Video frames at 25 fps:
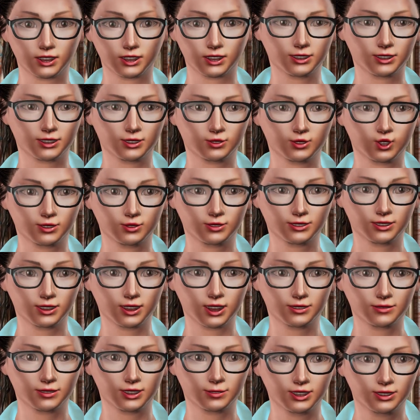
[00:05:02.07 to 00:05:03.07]
If you
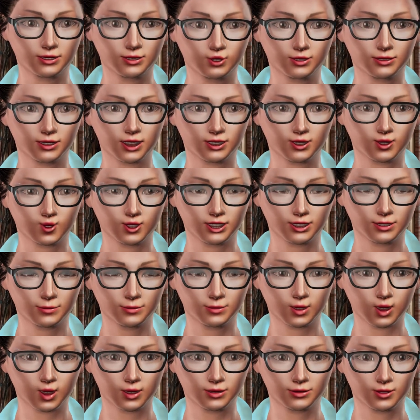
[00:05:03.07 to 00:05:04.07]
come from other
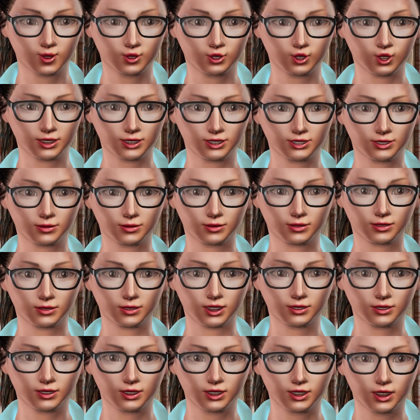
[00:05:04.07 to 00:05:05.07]
programming languages,
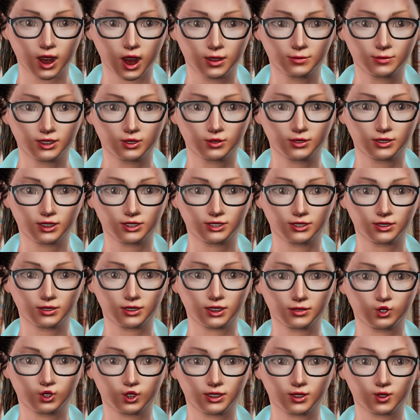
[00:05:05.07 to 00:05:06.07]
you will know that the
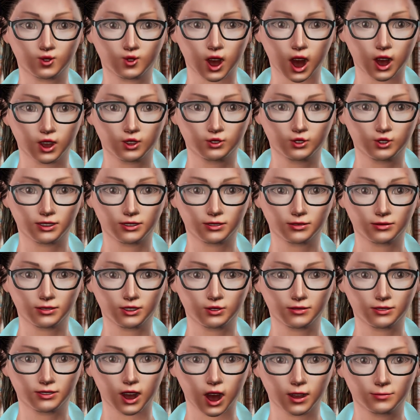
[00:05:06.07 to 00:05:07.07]
switch is an
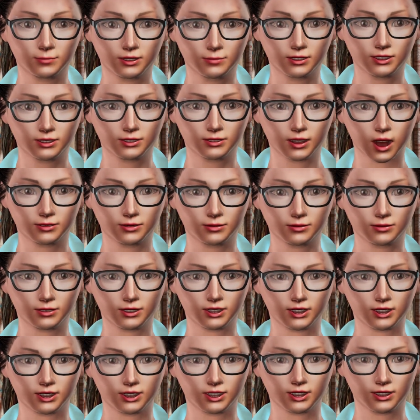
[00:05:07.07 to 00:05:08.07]
alternative form of elif,
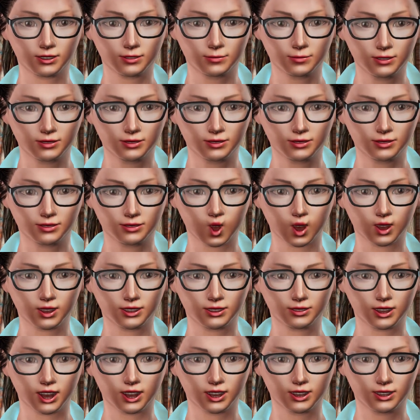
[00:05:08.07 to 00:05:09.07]
however in
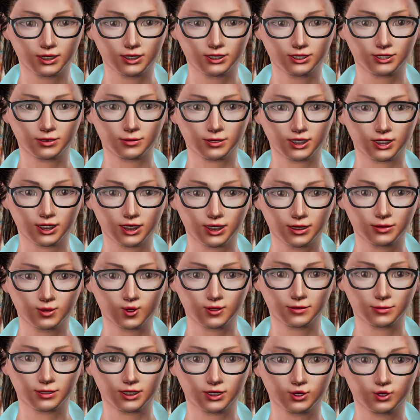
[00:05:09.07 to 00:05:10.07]
Python this clause
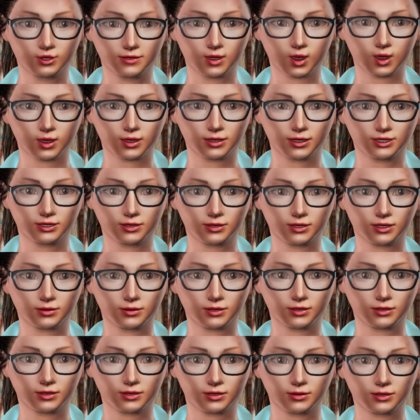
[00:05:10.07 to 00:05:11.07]
does not exist.
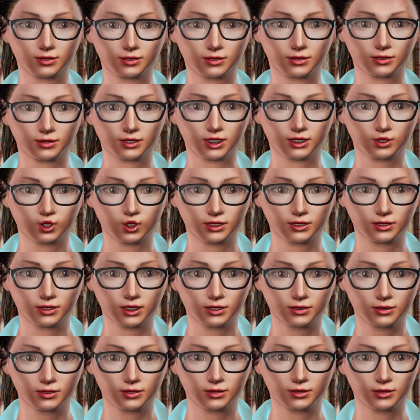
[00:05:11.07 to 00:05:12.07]
The
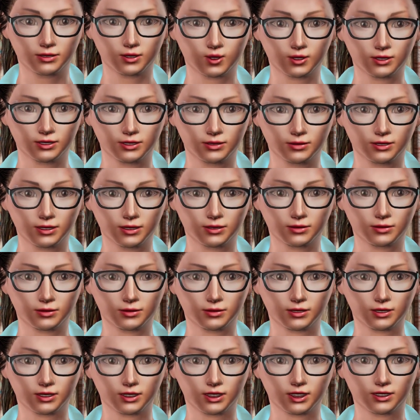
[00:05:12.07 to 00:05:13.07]
ternary operator.
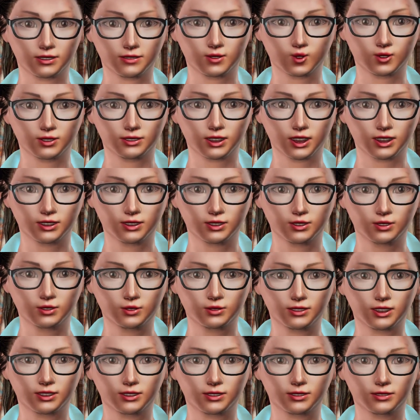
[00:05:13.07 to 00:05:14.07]
This is a very
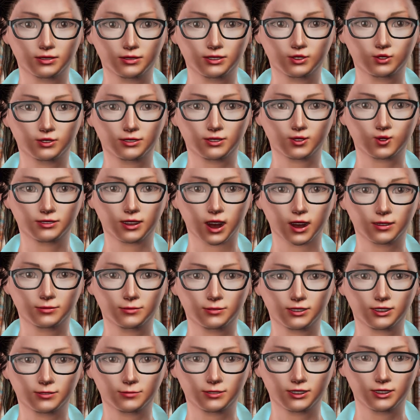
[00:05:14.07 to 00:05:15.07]
powerful tool
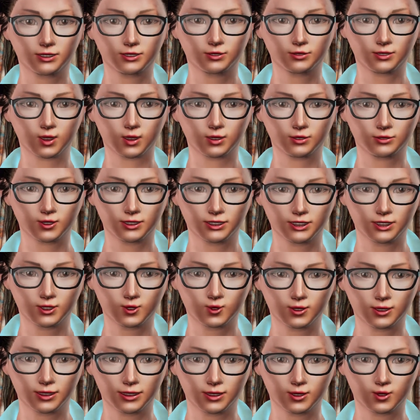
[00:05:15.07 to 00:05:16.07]
that many
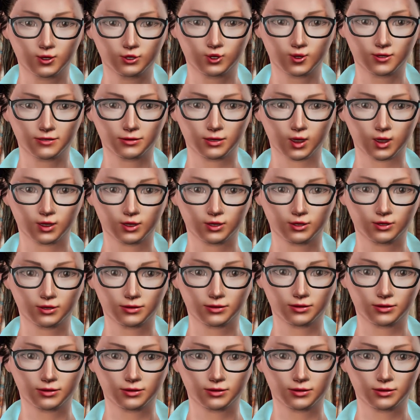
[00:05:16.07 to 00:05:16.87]
programming languages have.